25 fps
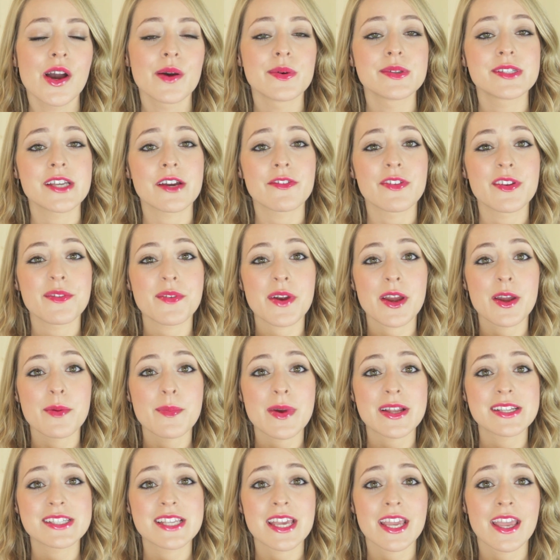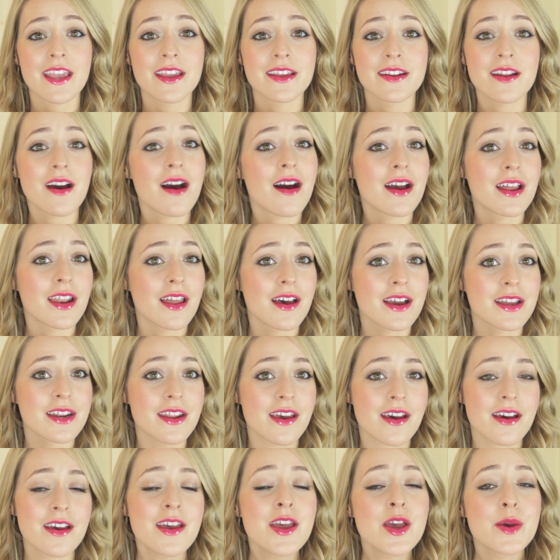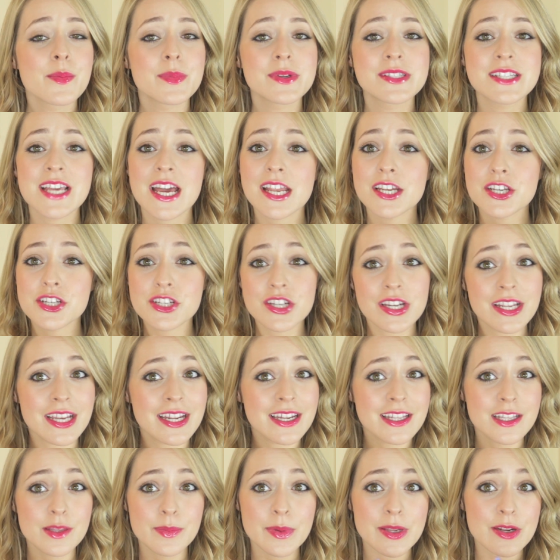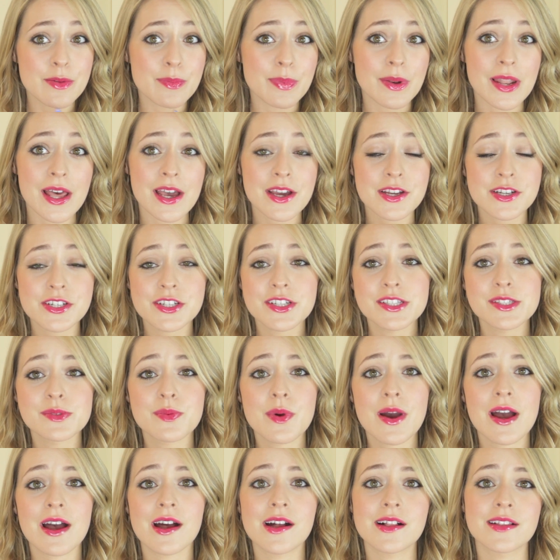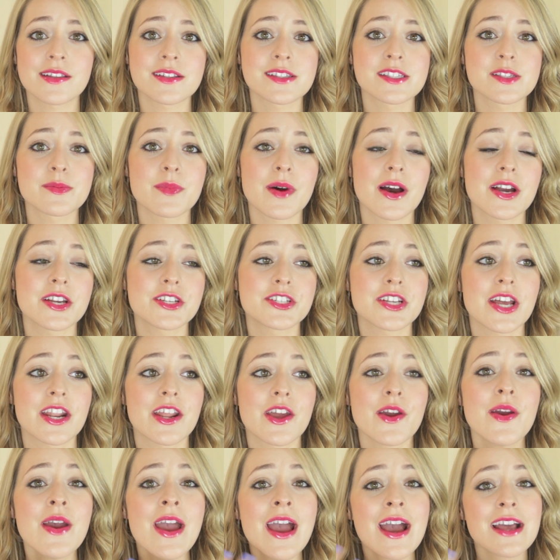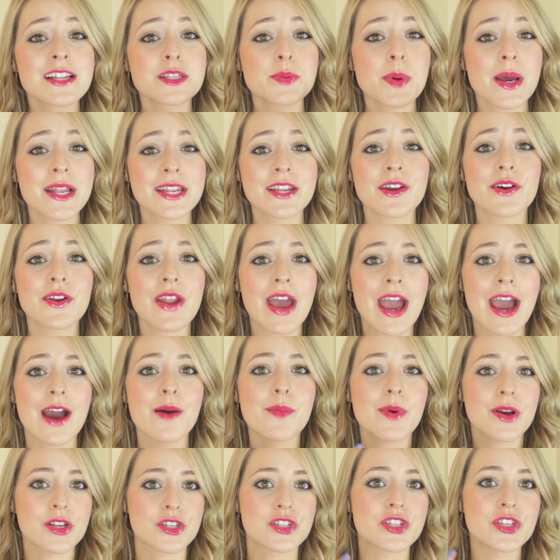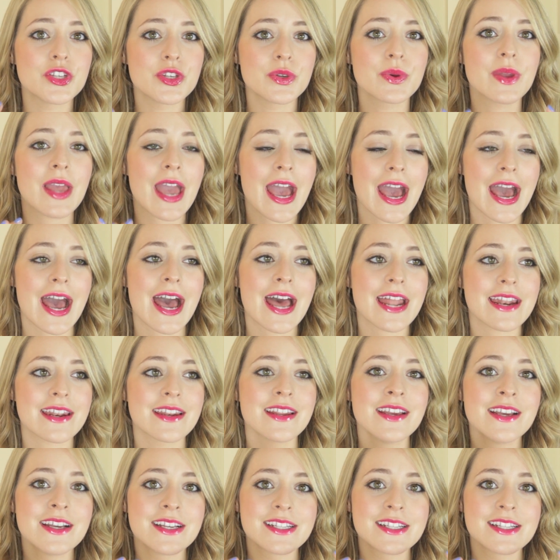I would definitely recommend taking an eyeliner, potentially a little bit of blush as well, and some eyeshadow, depending on how much you can